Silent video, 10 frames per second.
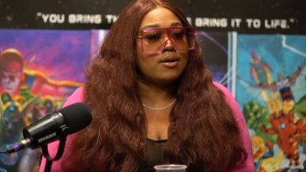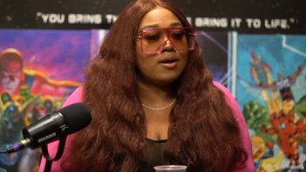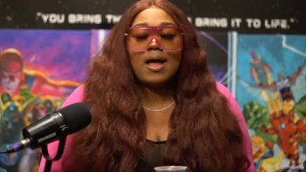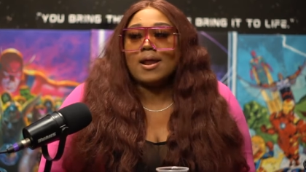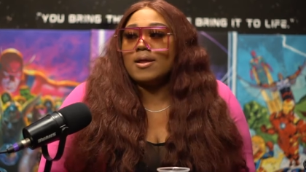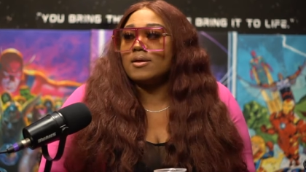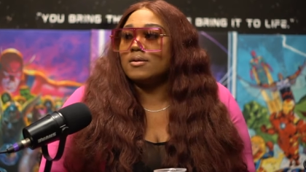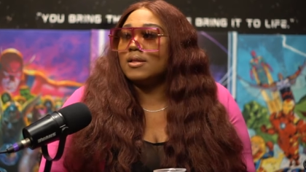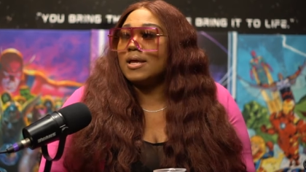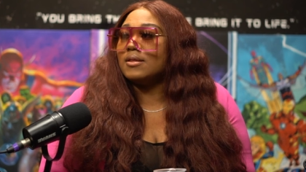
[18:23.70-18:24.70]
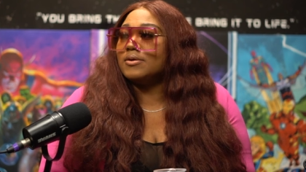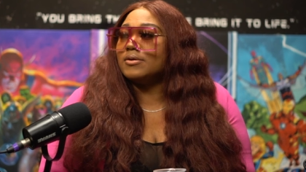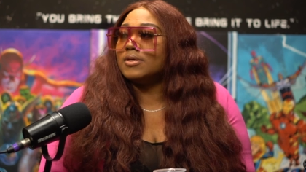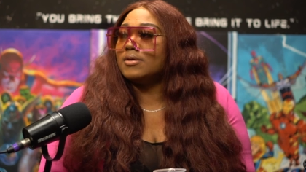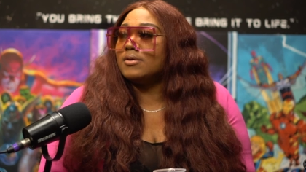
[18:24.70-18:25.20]
out of hand. Like mm.
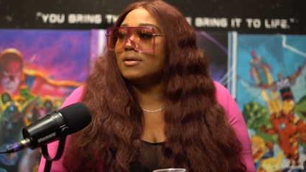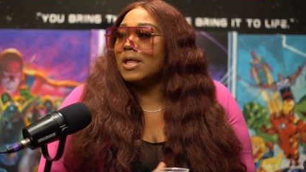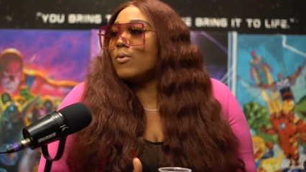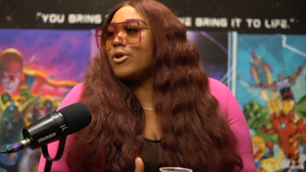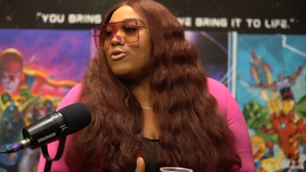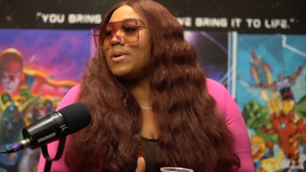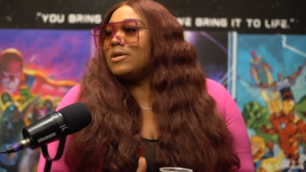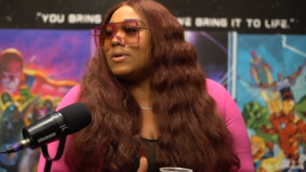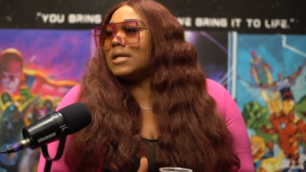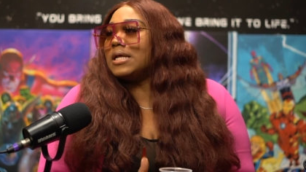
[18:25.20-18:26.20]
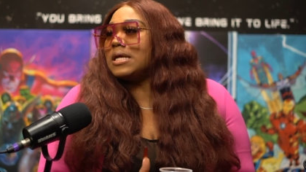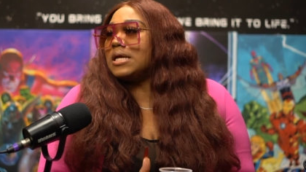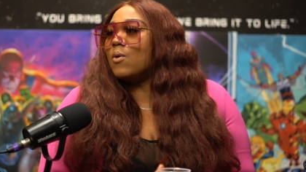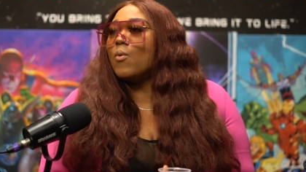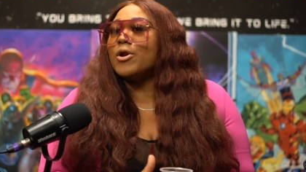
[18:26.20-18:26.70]
literally. Like what do you mean you didn't eat?
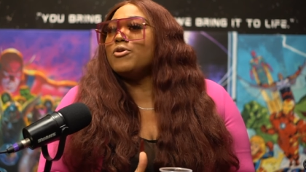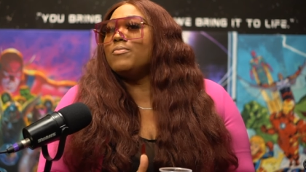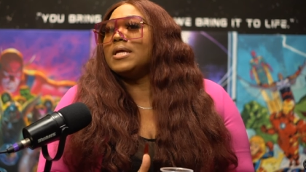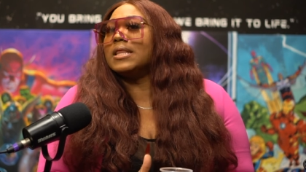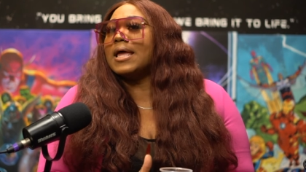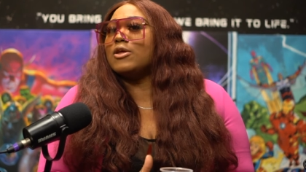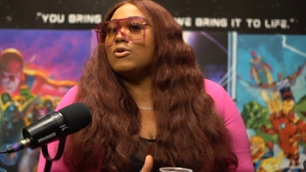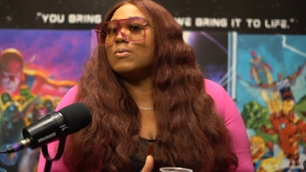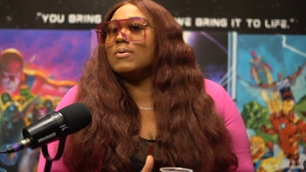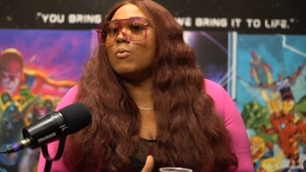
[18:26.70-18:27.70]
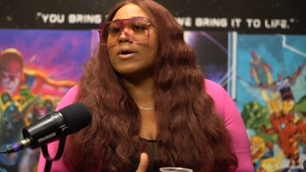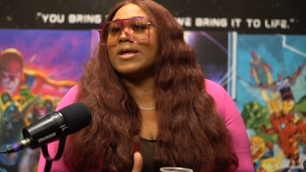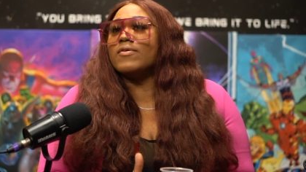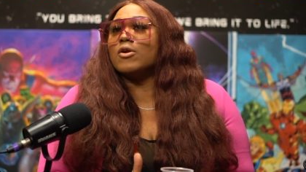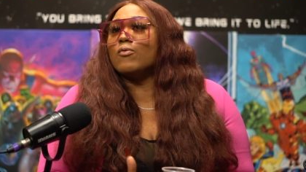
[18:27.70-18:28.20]
And what do you mean like you were
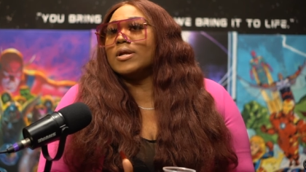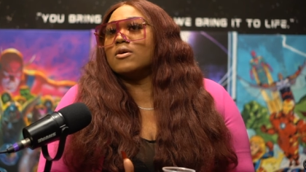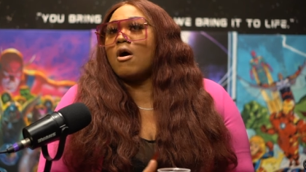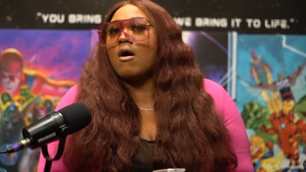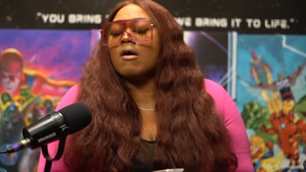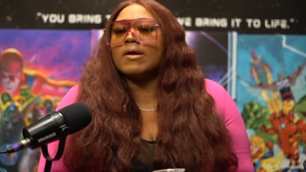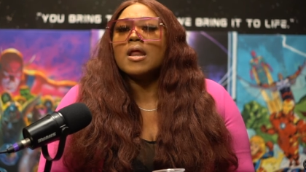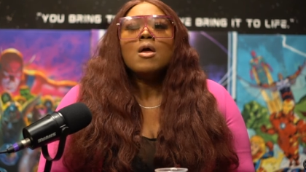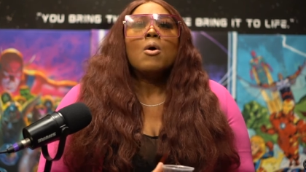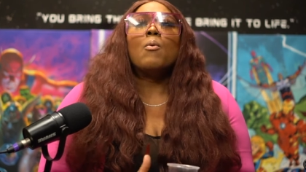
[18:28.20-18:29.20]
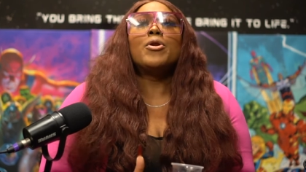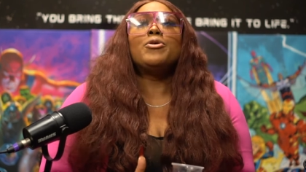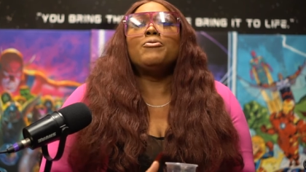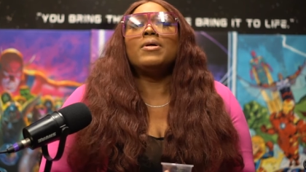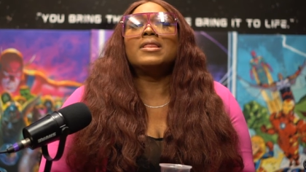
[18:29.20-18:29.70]
given a rental car and what do
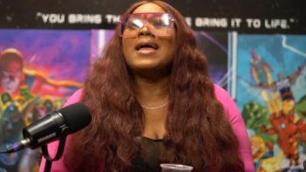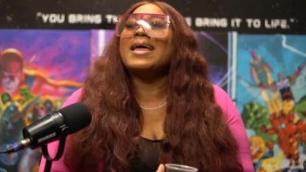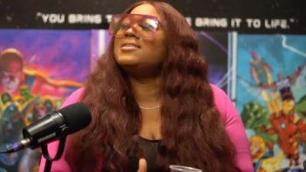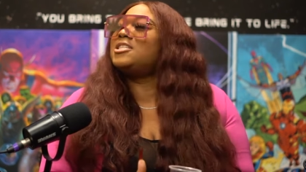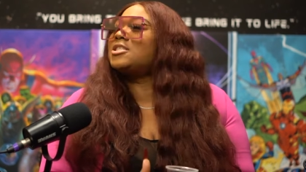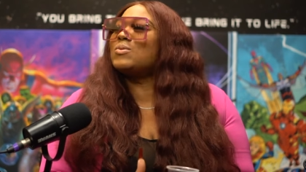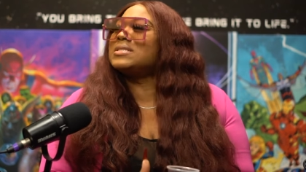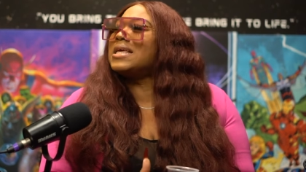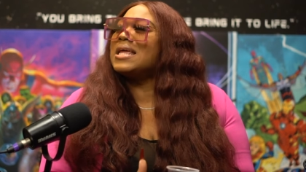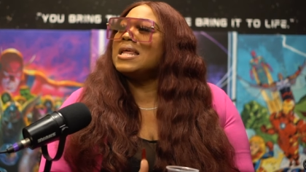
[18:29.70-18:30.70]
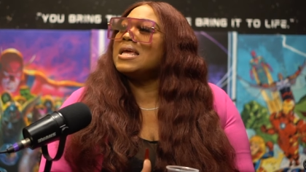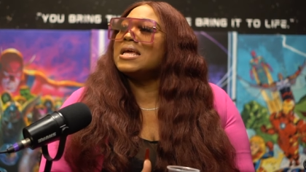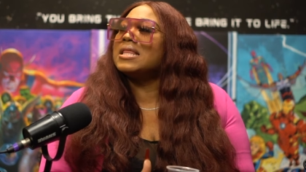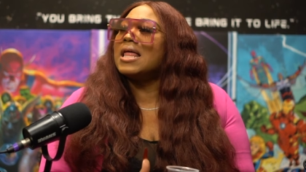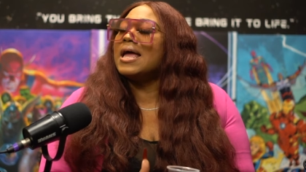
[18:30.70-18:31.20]
you like it just was
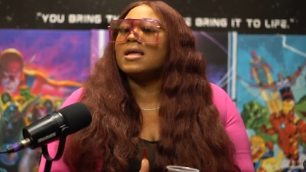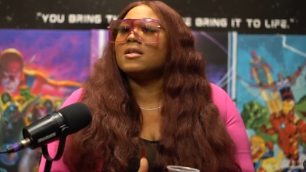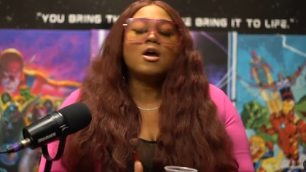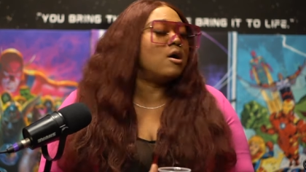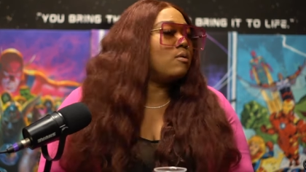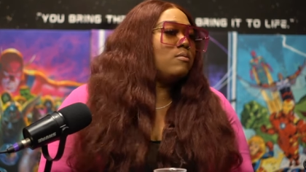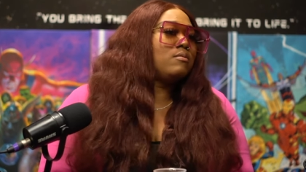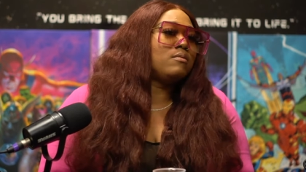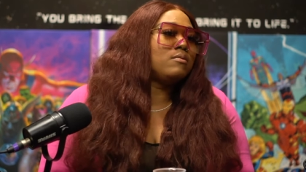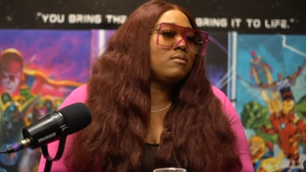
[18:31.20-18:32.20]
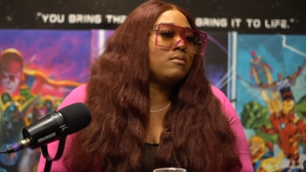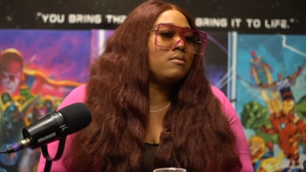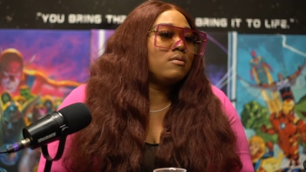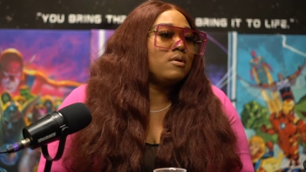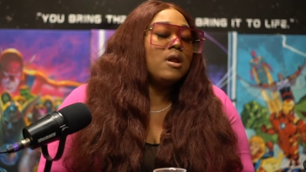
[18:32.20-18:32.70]
getting like no.
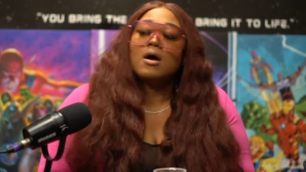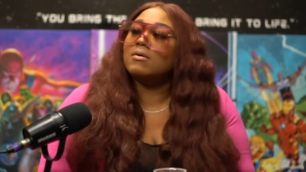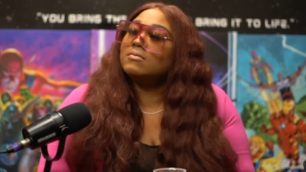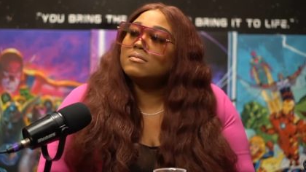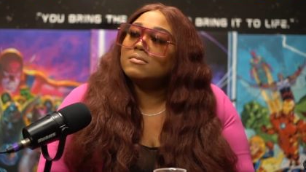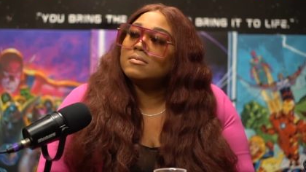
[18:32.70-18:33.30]
No. That's